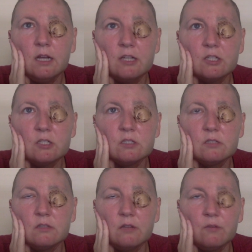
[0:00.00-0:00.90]
I
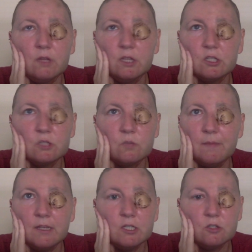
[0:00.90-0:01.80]
really just
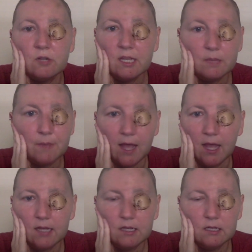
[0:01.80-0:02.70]
want my strength
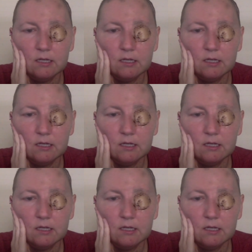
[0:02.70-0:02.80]
back.